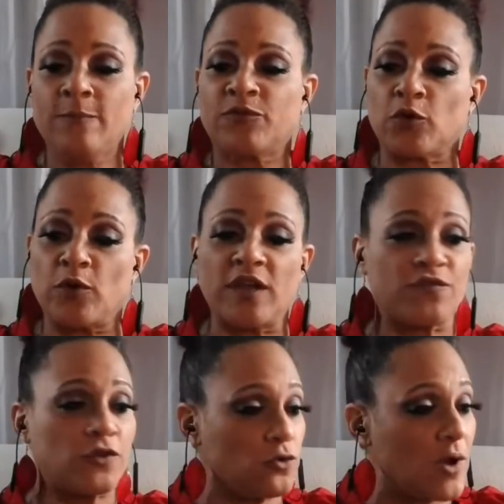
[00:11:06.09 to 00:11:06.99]
So
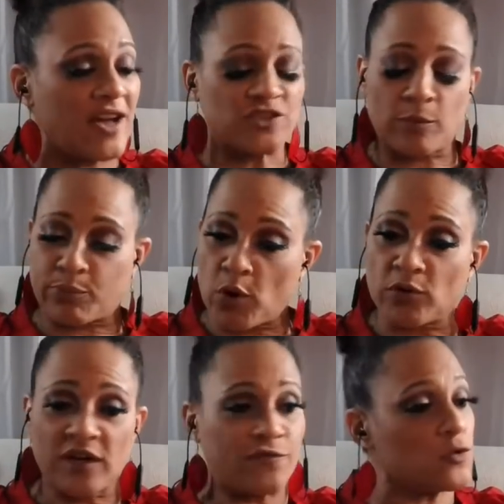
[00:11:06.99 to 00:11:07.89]
if you guys are
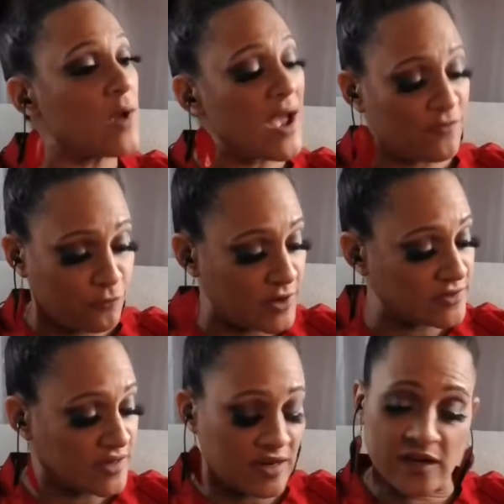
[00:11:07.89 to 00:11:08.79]
broken, if you have
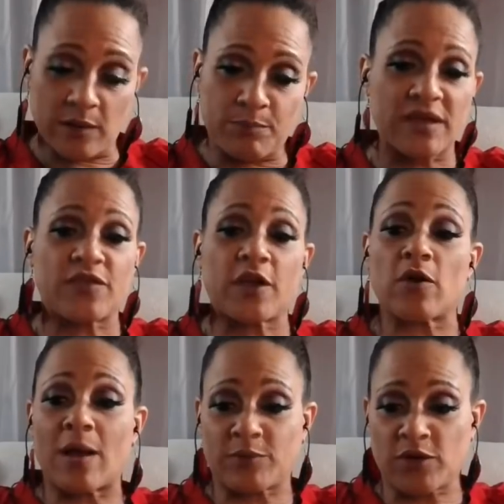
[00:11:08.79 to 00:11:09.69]
friends that need to be
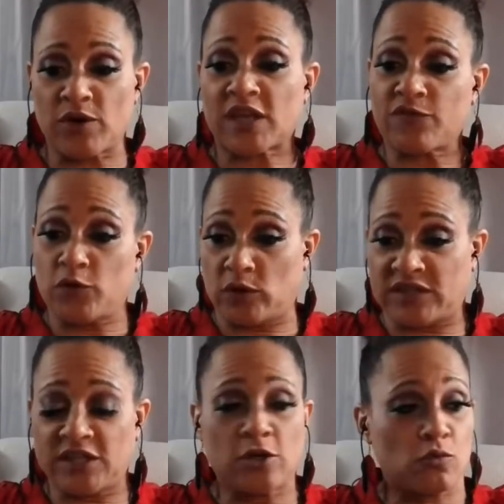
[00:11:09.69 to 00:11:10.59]
there, I'm here to give you a
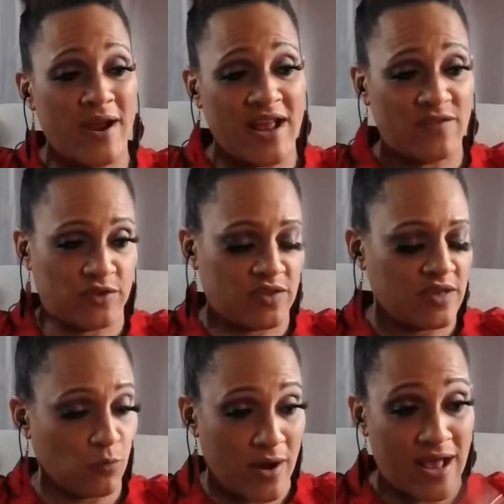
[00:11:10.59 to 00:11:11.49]
deal right after
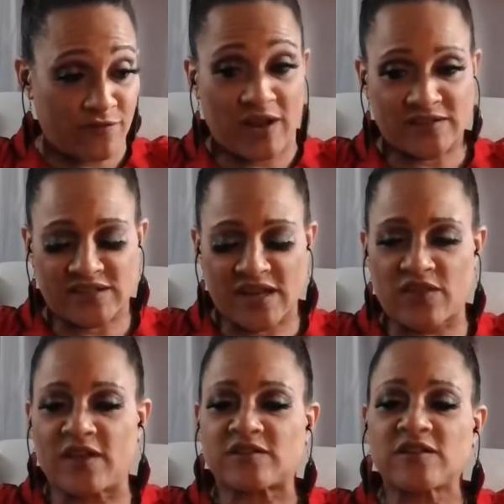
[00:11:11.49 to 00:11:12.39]
this. What after I say
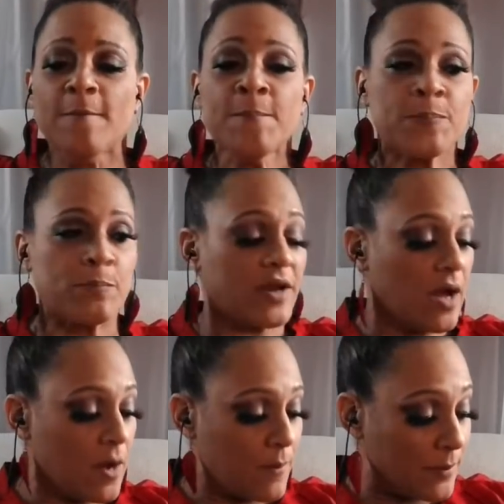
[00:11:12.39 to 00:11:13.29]
this?
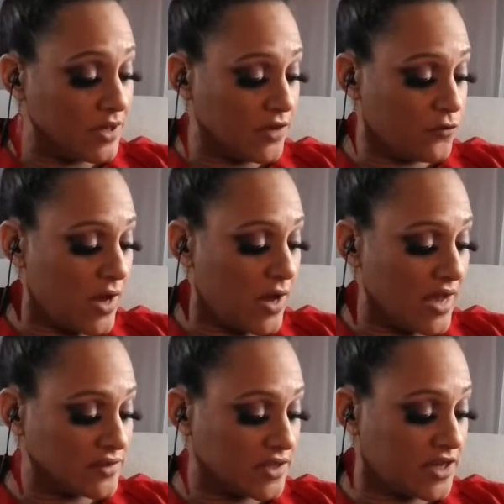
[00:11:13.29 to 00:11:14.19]
But I'm going to give you
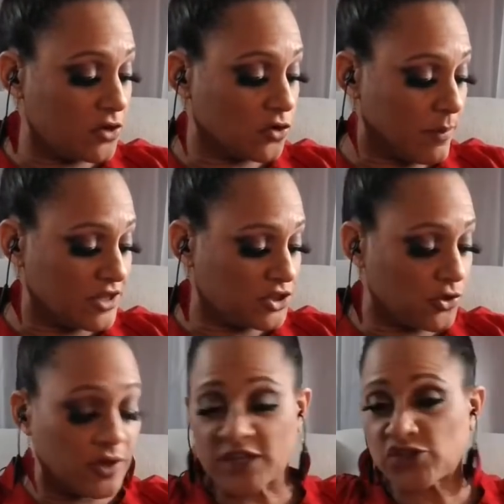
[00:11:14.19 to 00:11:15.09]
guys a deal to make sure
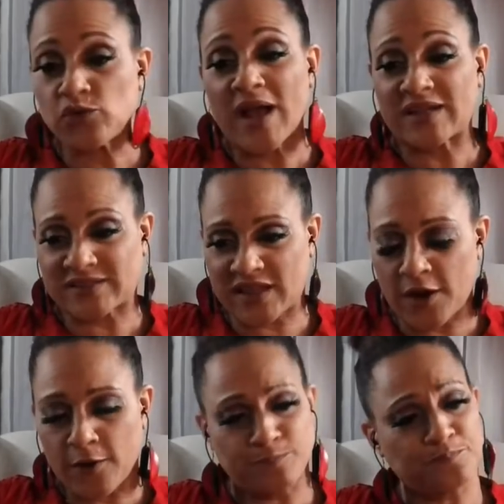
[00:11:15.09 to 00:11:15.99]
to get you guys
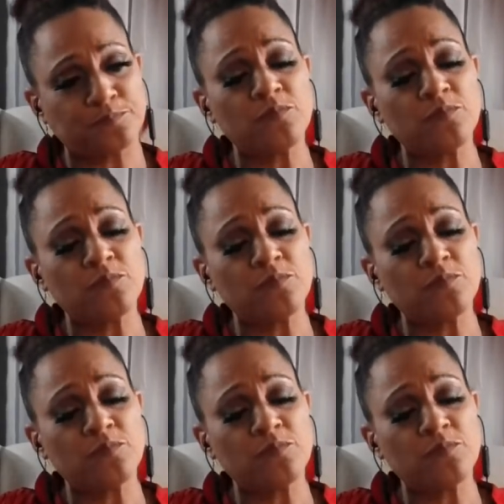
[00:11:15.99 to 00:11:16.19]
there.